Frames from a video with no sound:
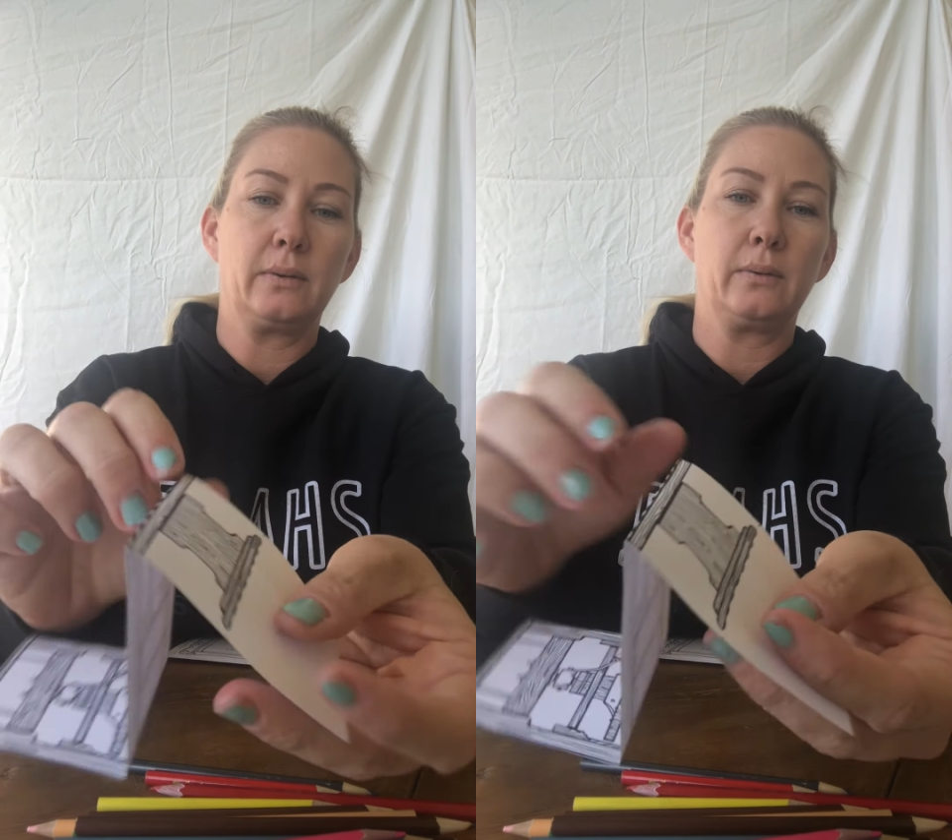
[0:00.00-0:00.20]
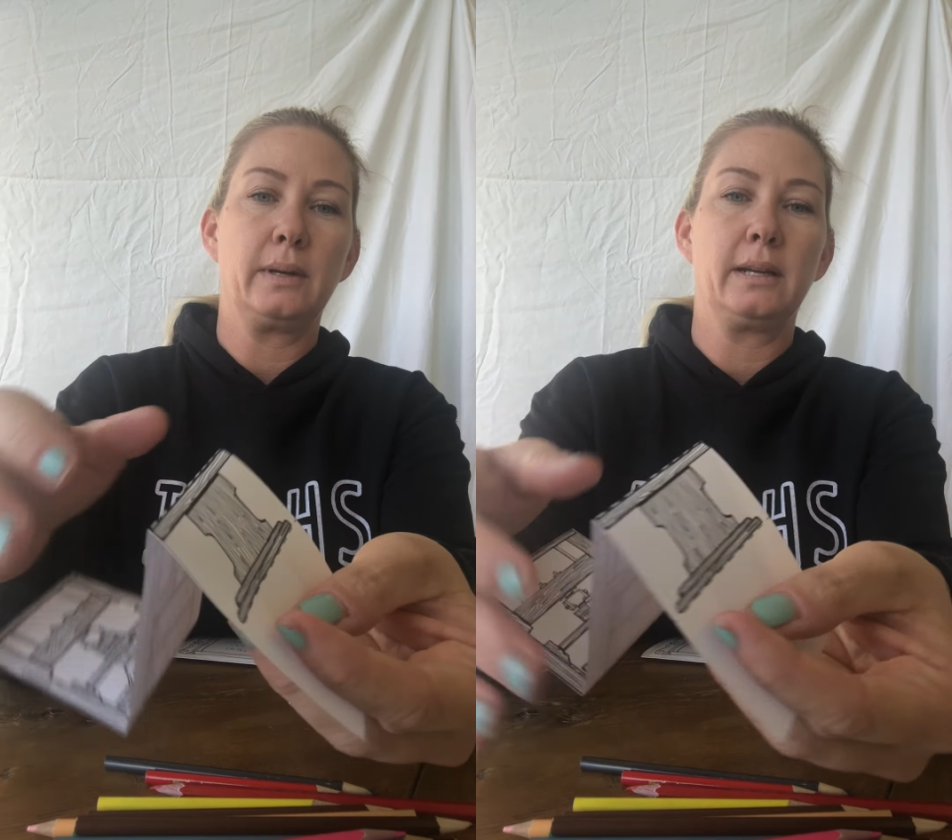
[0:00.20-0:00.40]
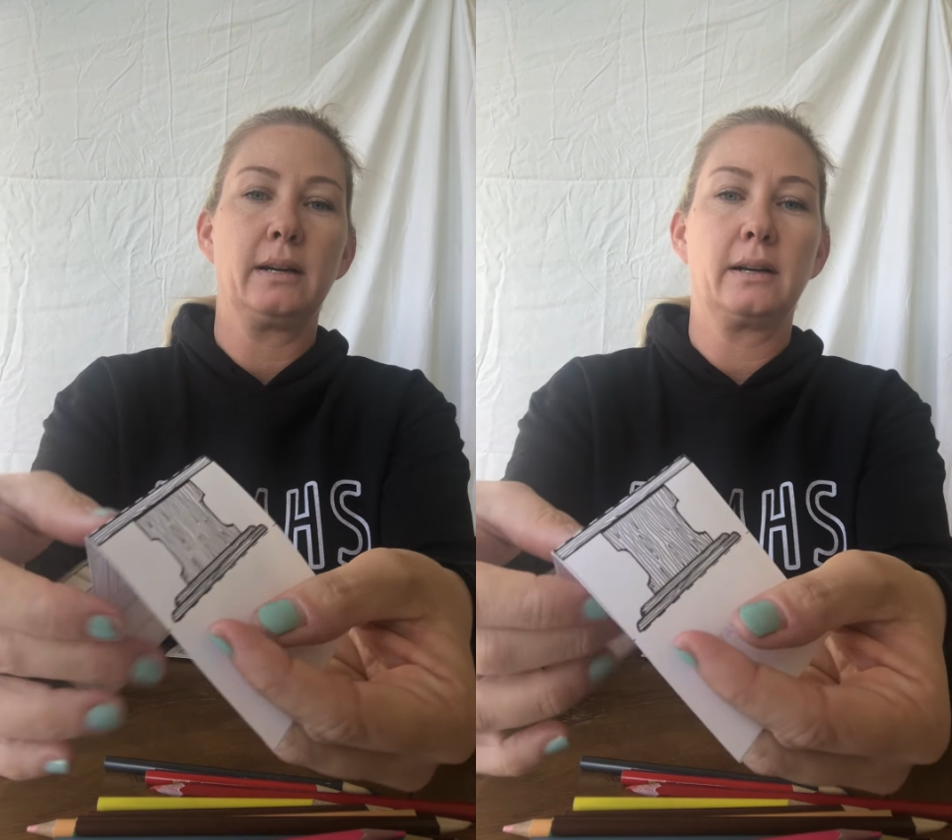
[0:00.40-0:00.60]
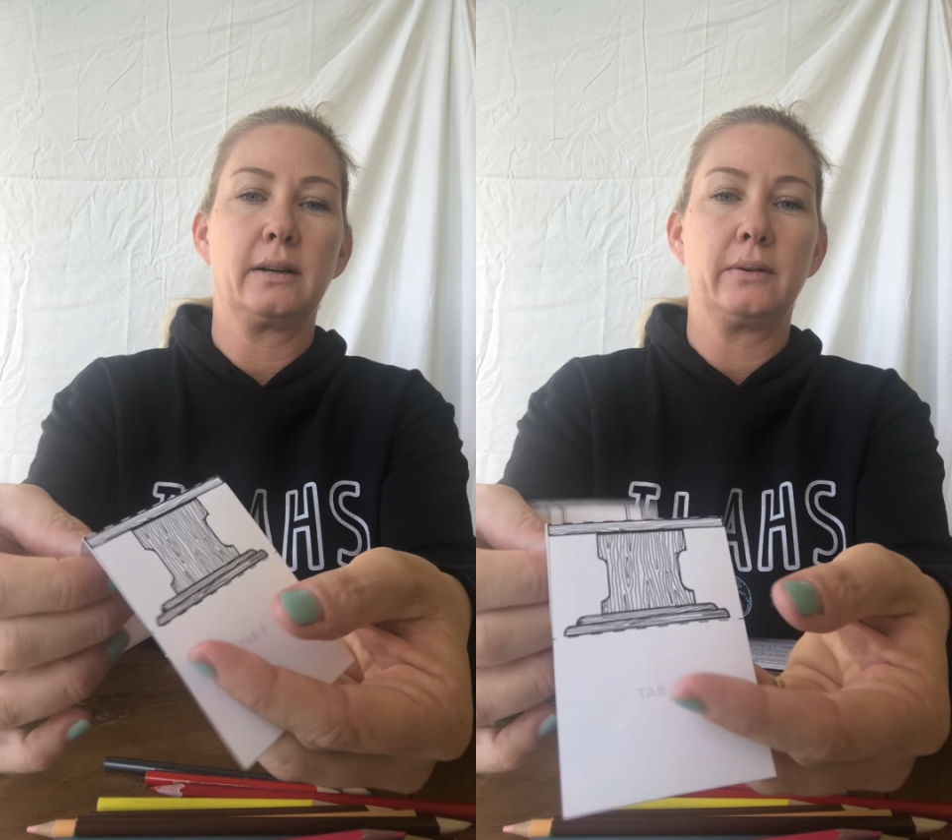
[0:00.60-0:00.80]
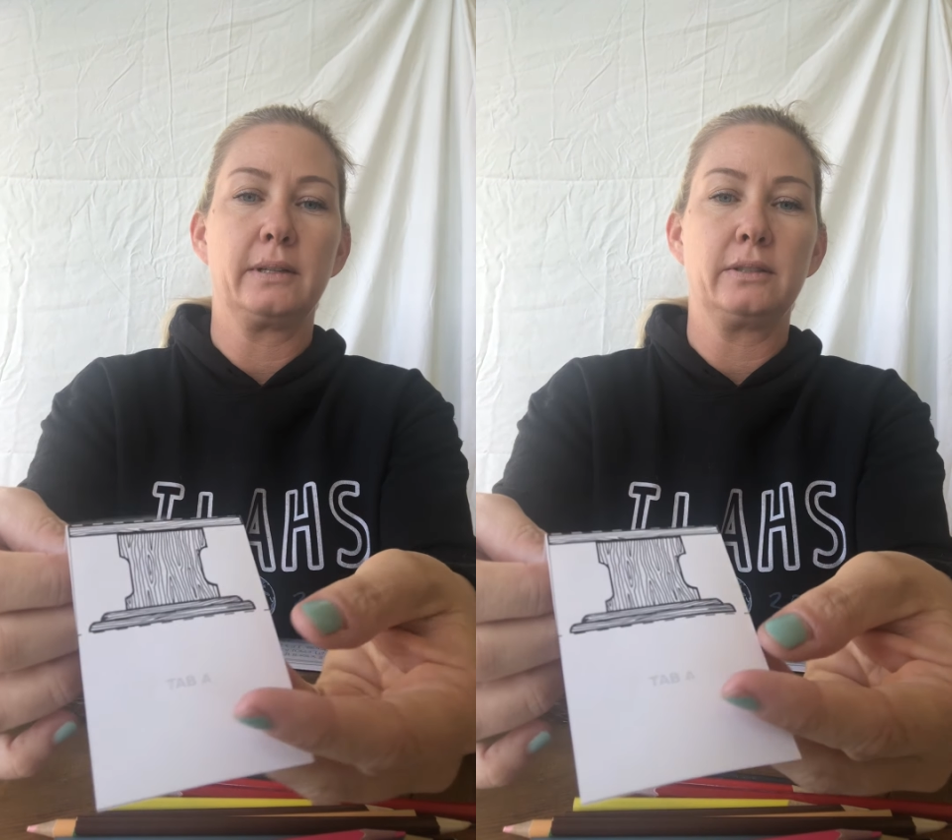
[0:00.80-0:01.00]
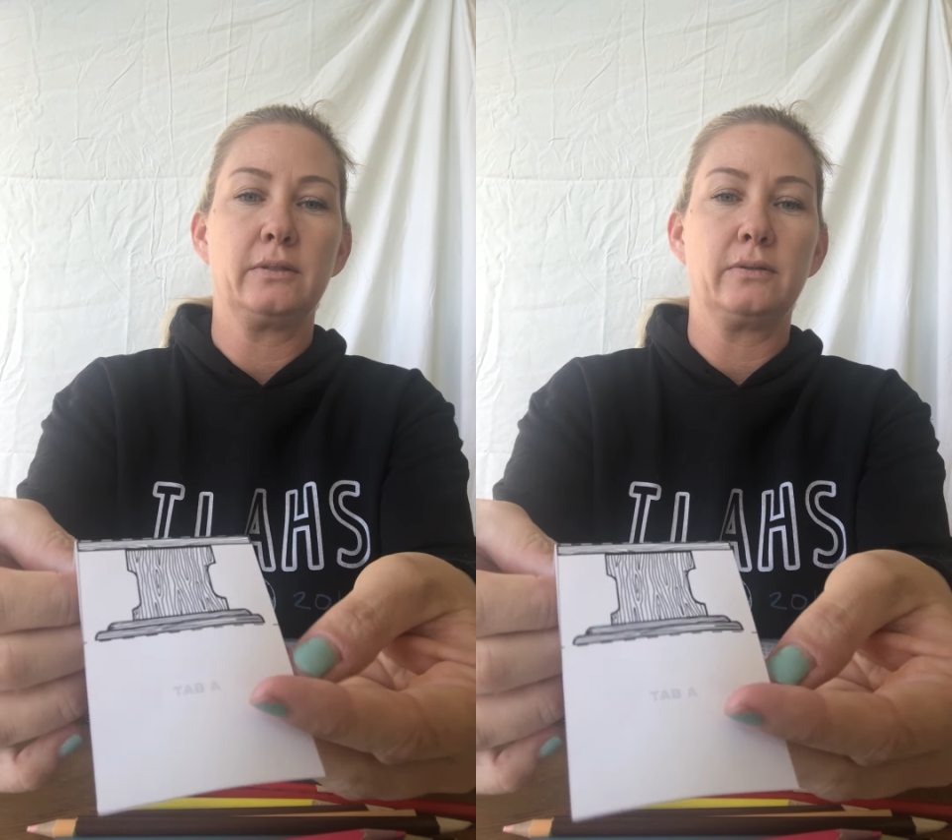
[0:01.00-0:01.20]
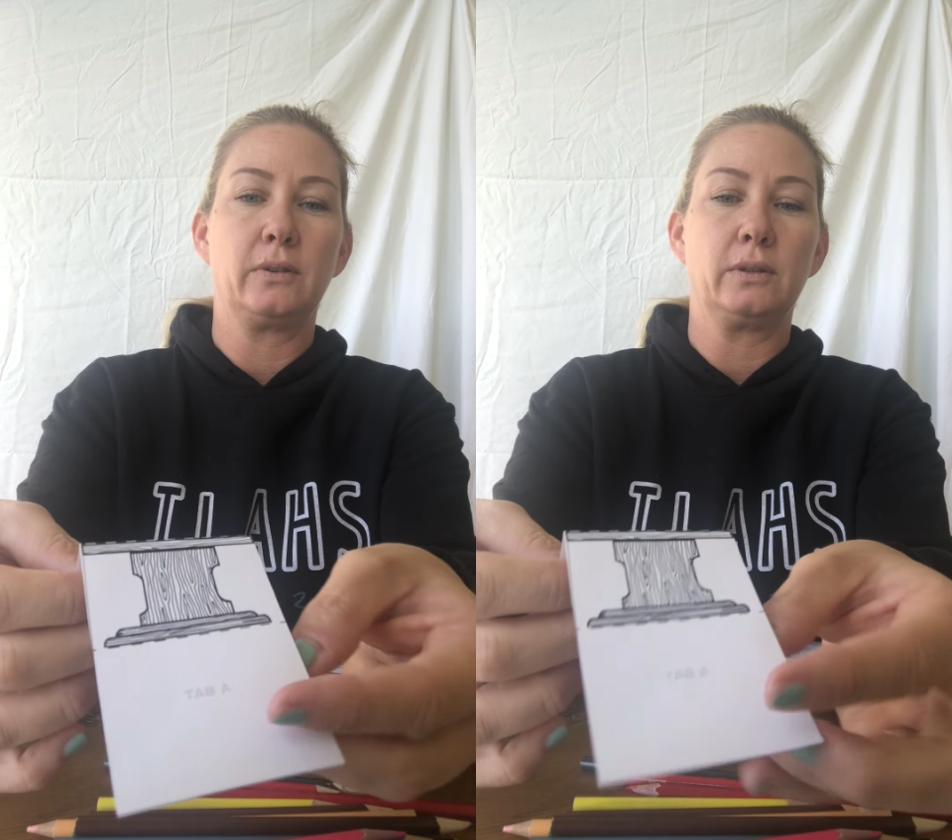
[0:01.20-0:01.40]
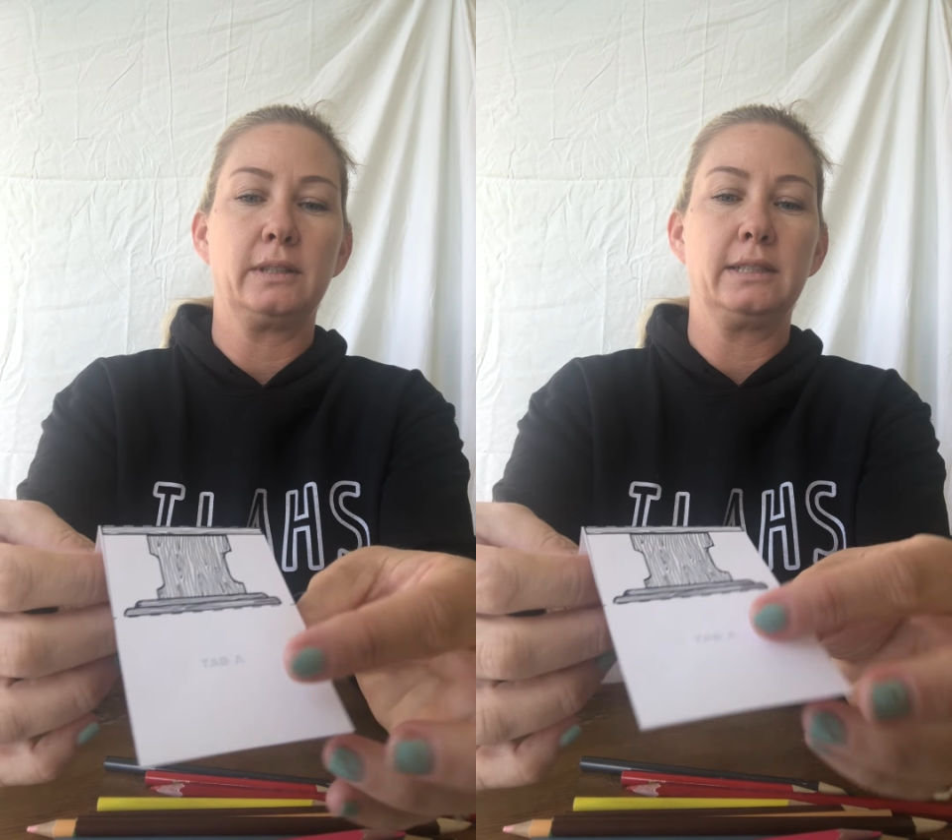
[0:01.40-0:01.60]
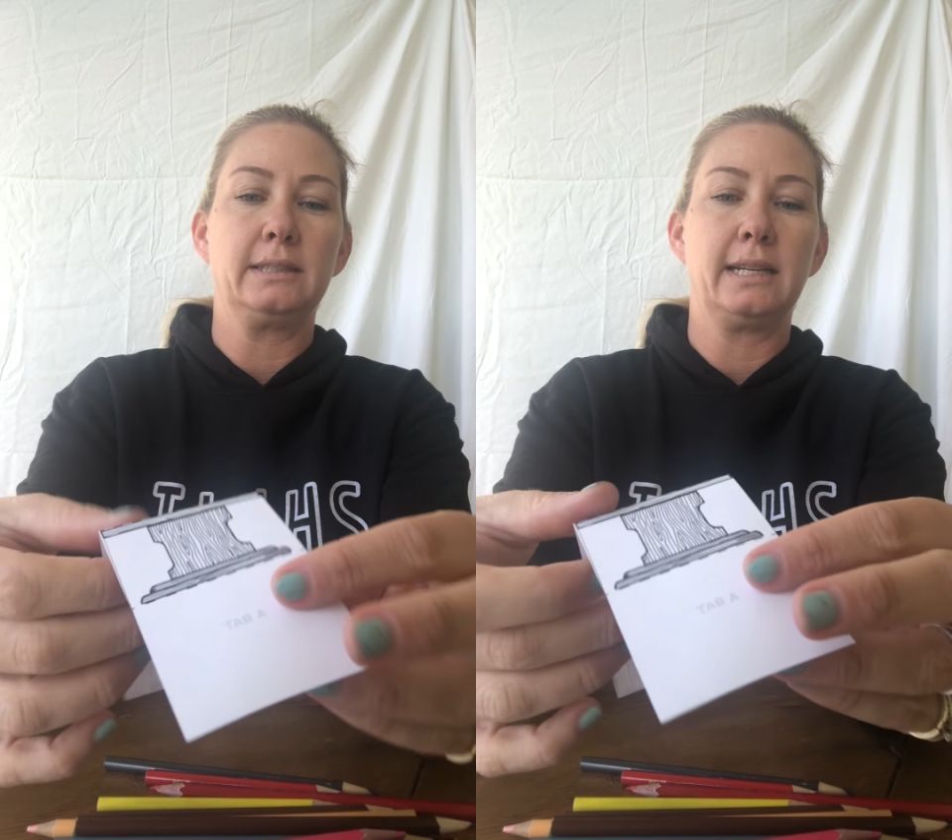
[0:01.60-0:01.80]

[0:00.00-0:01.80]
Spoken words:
we are going to fold it